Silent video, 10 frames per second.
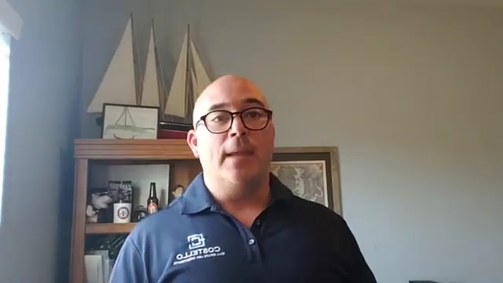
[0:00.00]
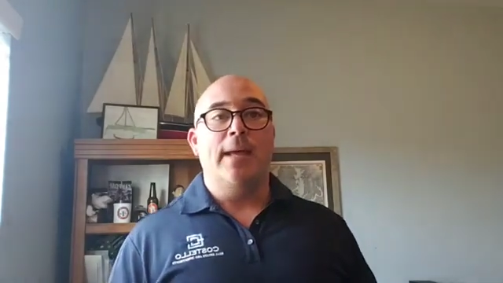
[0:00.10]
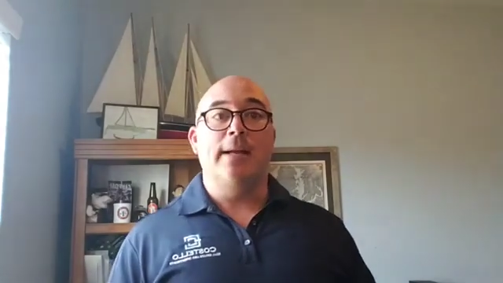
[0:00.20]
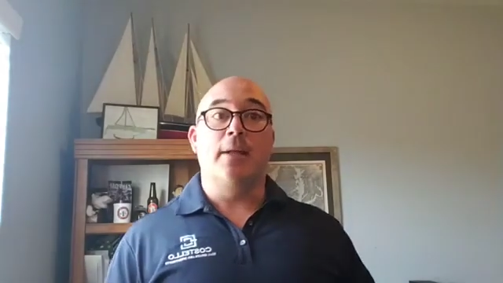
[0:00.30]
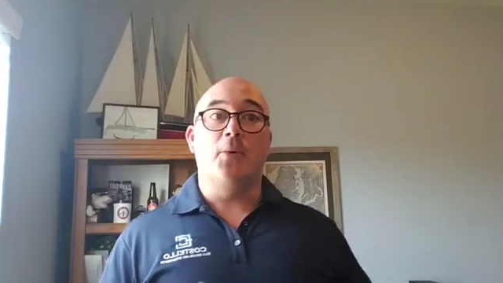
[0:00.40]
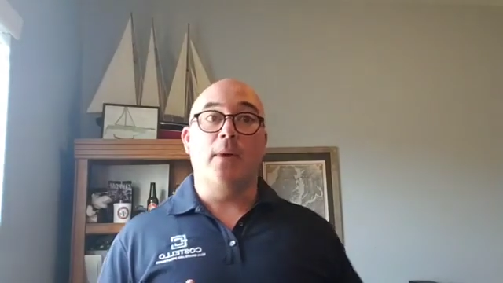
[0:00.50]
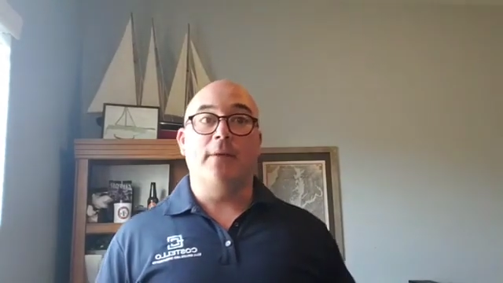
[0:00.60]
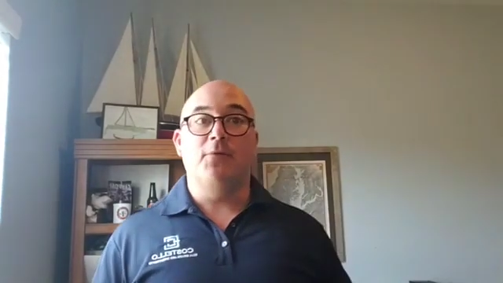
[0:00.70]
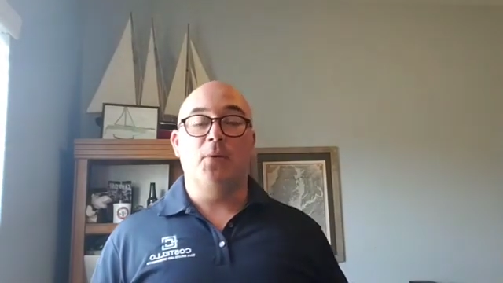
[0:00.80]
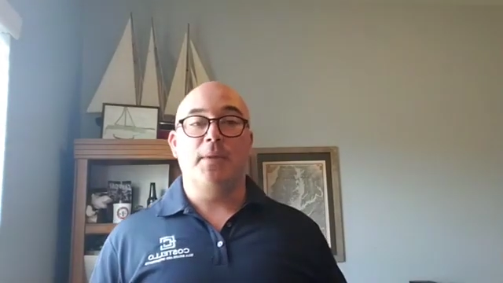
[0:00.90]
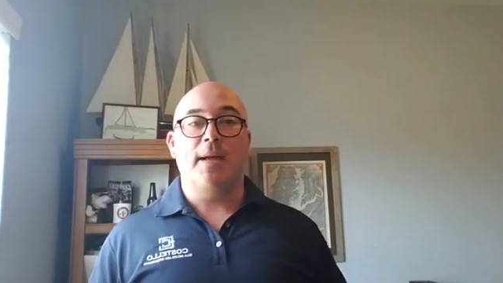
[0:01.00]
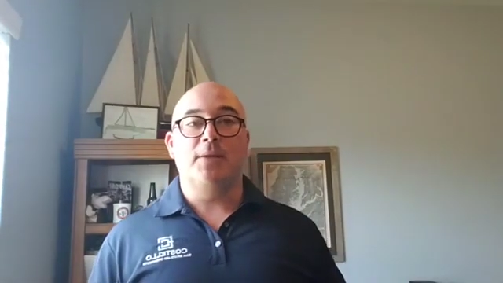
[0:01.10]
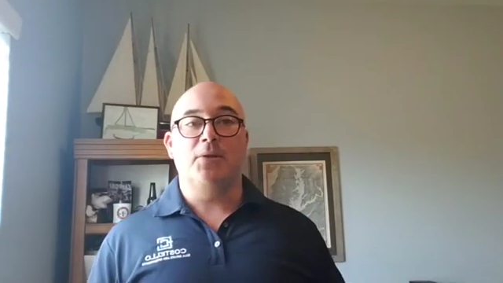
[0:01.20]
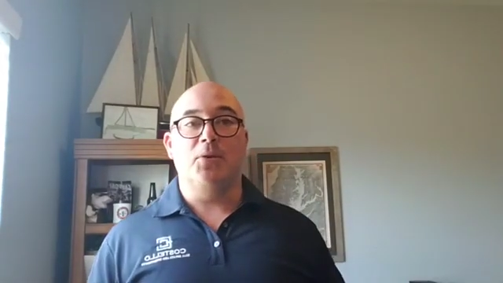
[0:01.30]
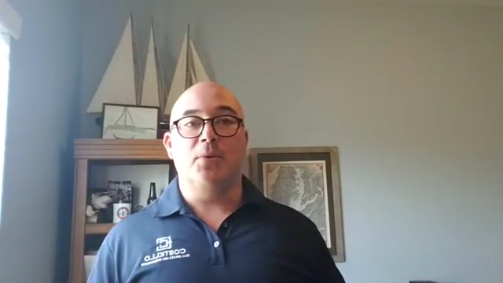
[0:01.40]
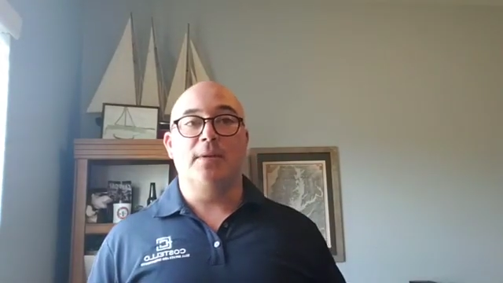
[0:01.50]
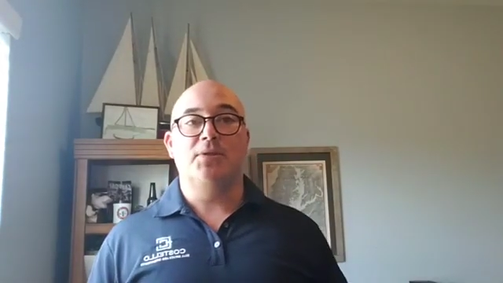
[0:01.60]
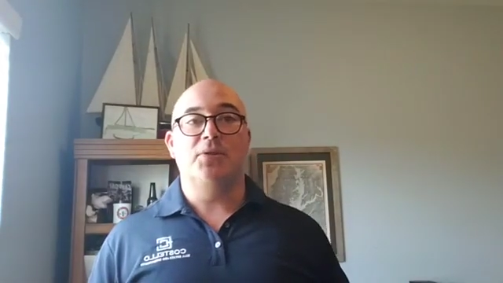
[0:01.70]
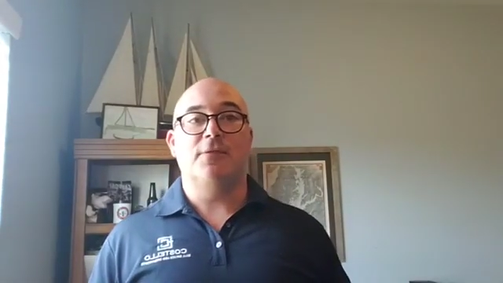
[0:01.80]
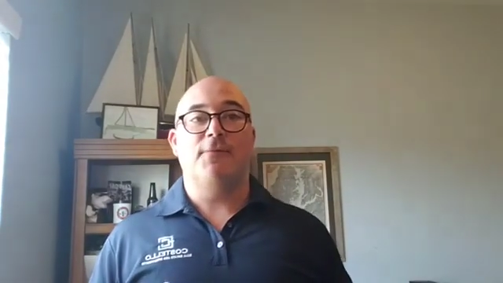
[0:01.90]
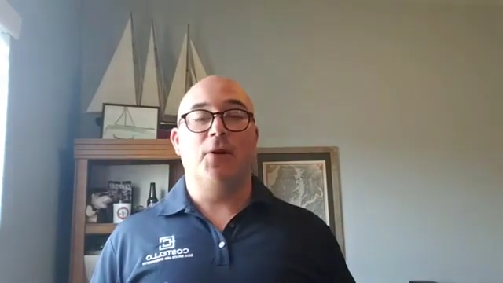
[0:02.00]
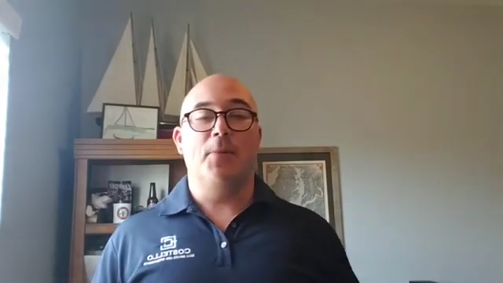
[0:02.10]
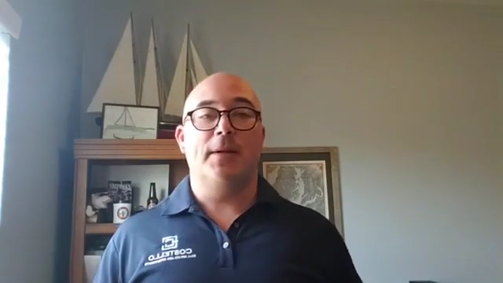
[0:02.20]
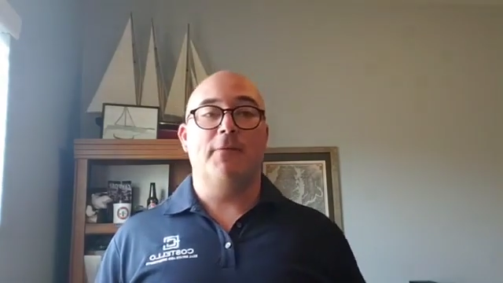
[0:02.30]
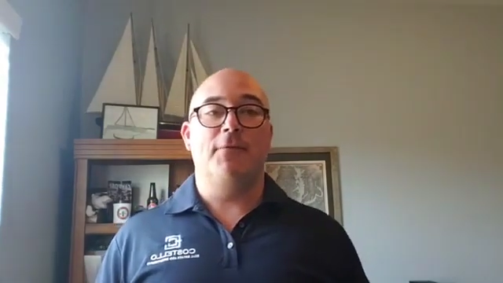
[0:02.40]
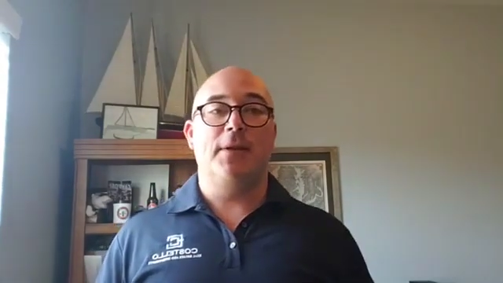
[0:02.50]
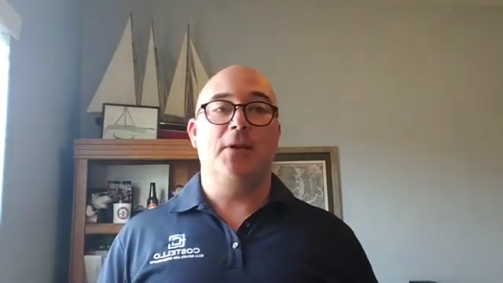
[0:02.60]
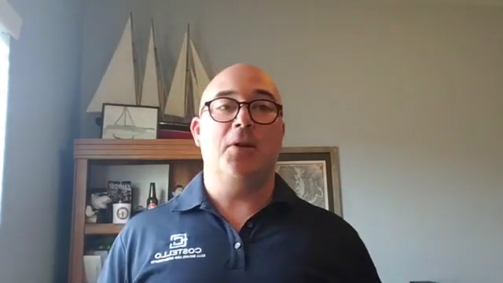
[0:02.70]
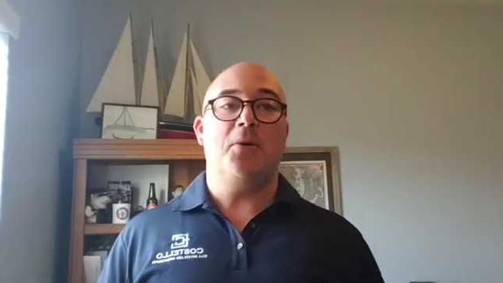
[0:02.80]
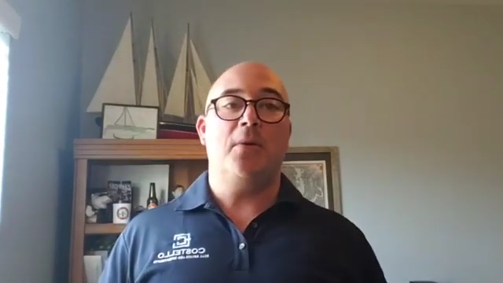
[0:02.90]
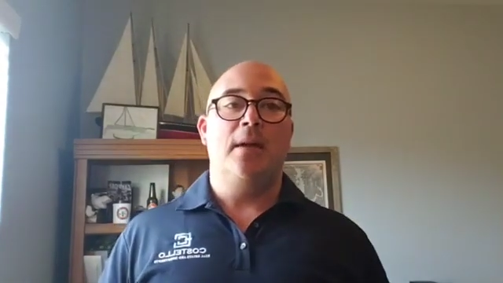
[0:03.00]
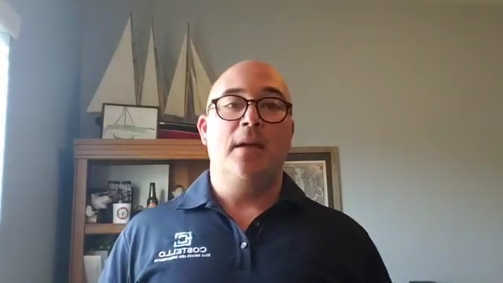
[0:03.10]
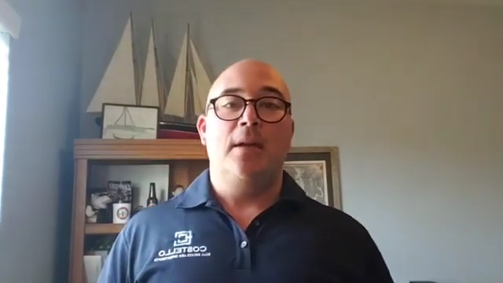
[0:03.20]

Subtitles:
And another way of doing that too is just filming a video,